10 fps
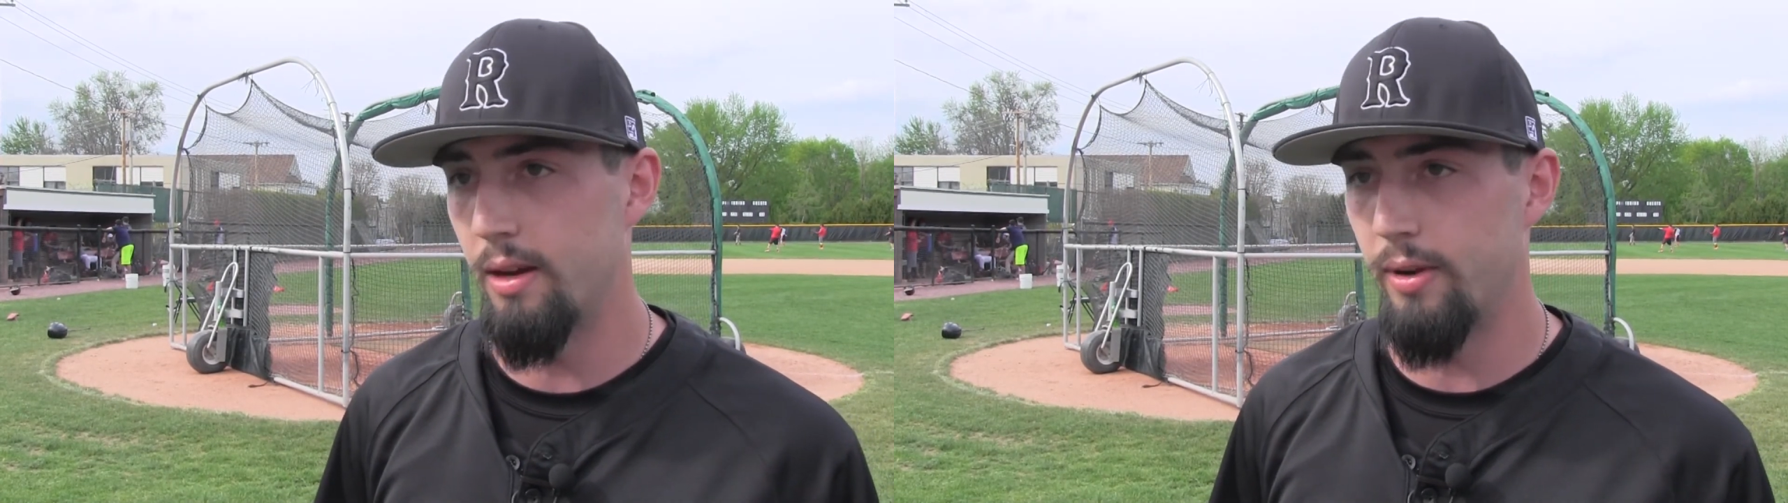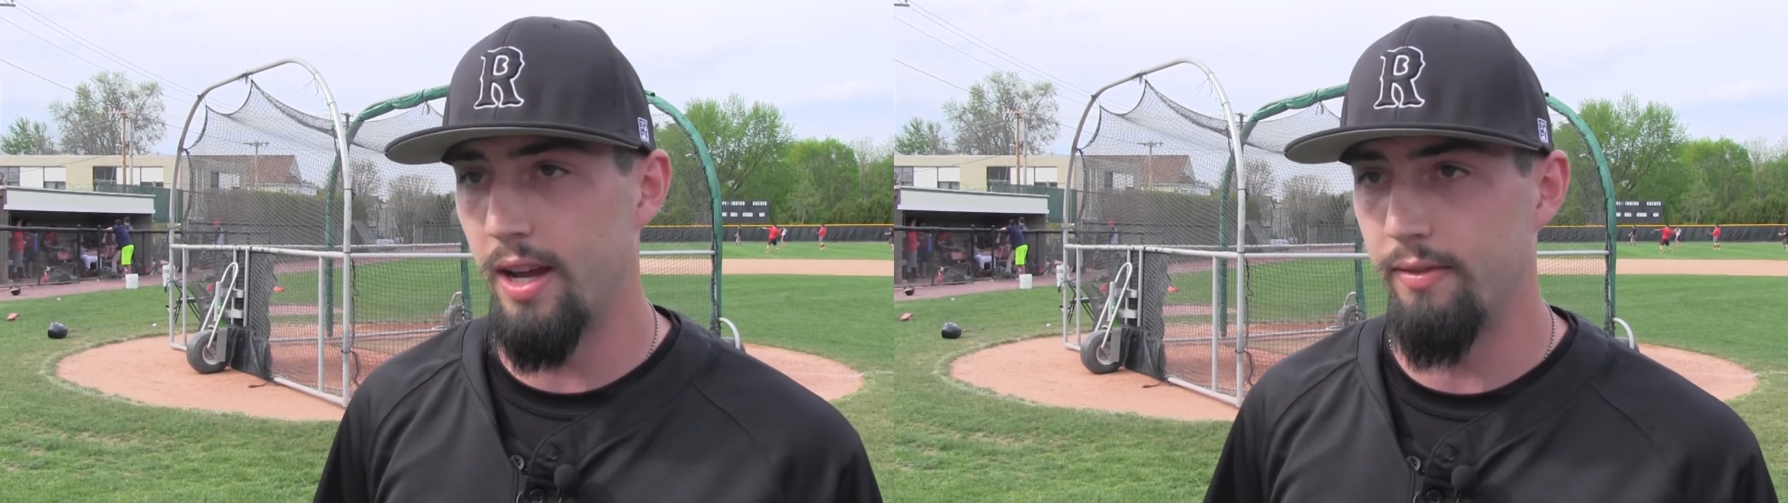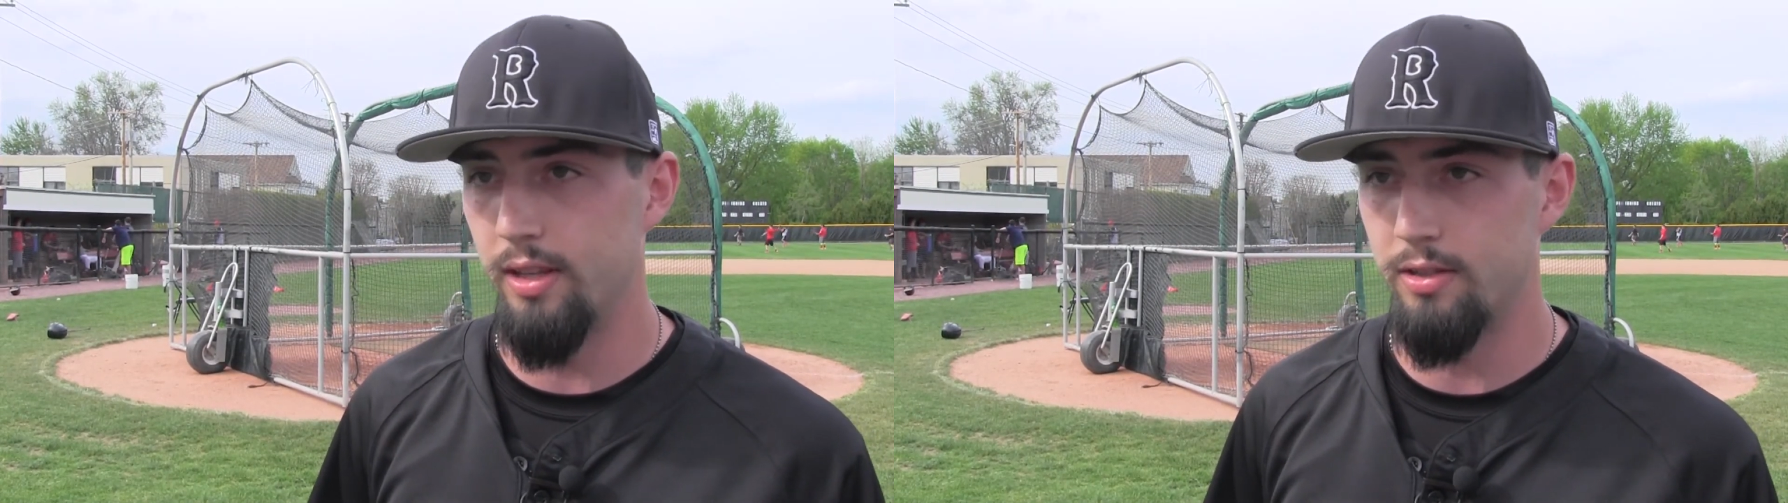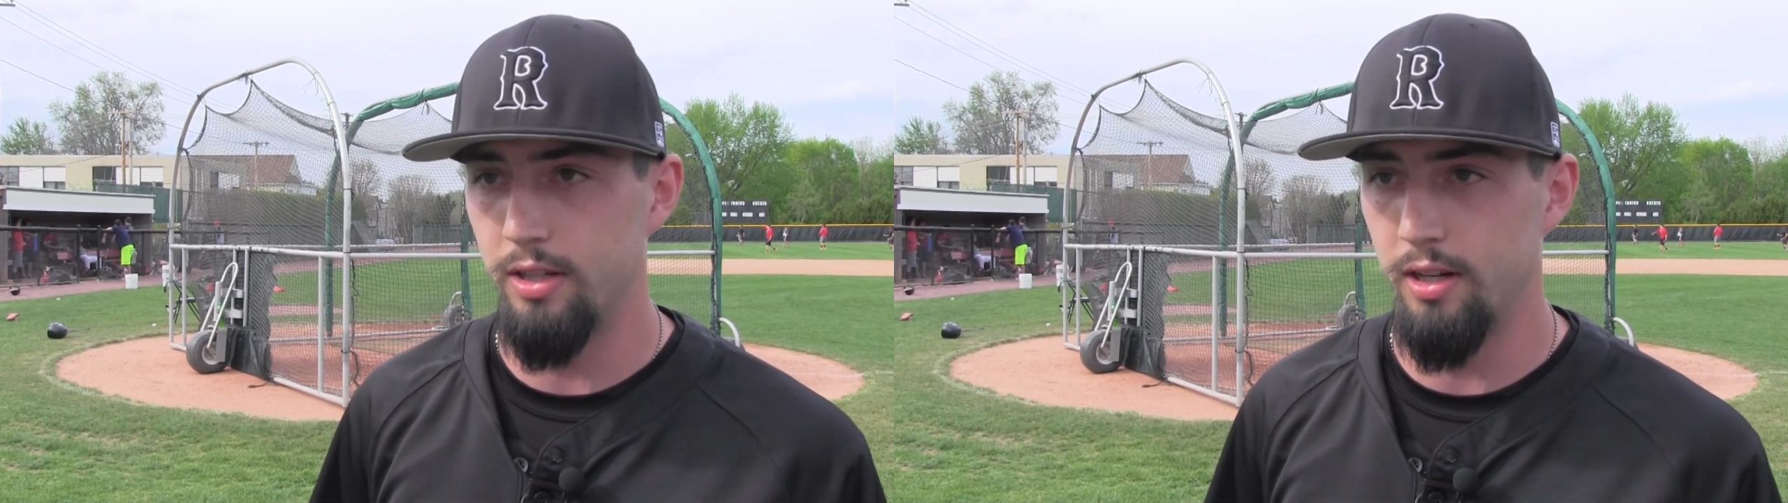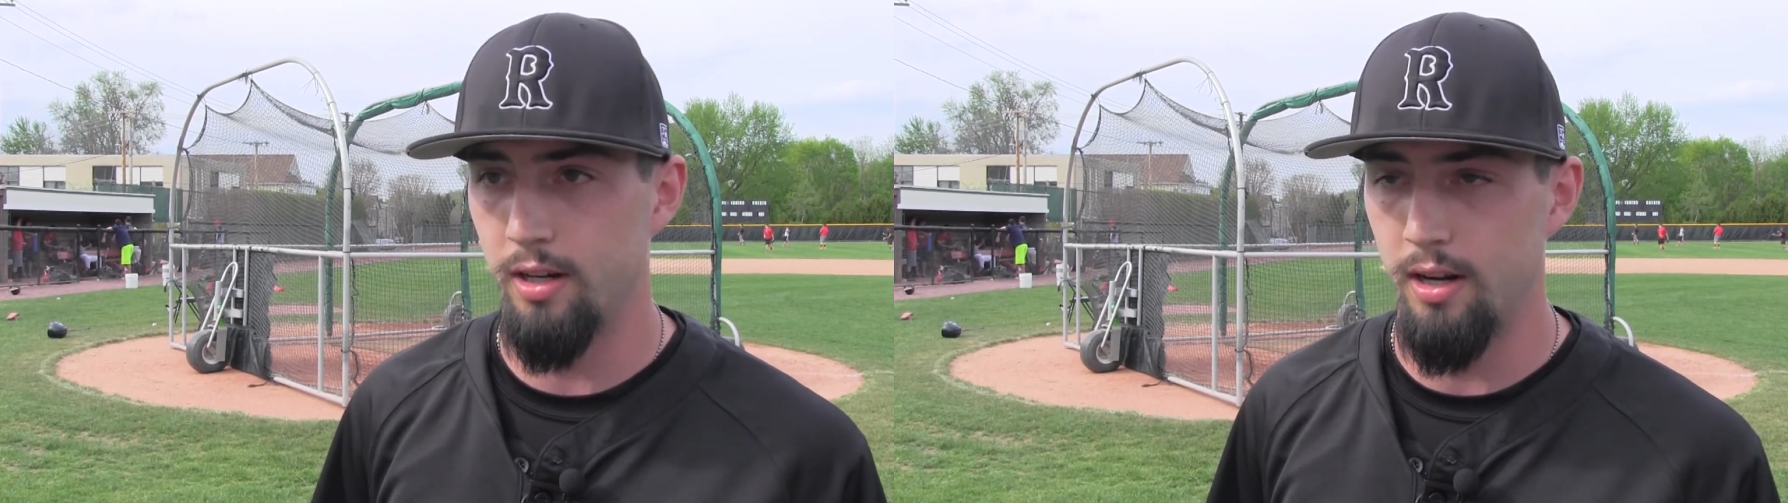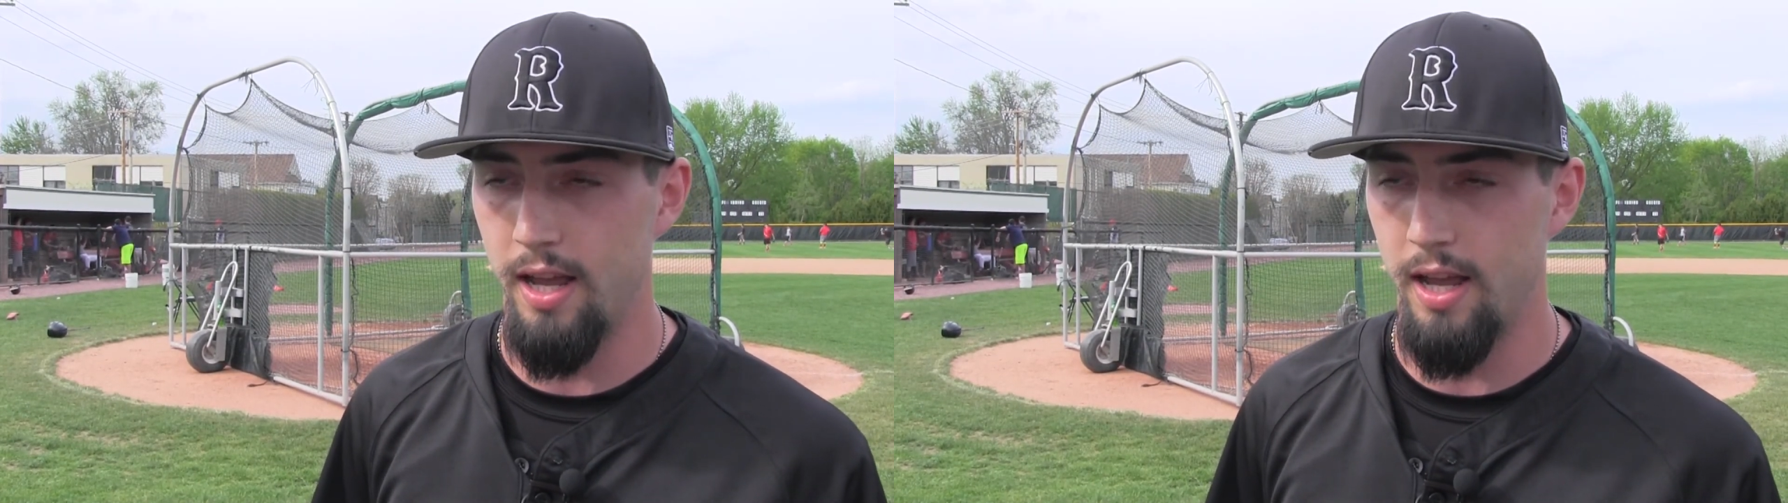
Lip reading: that we have this year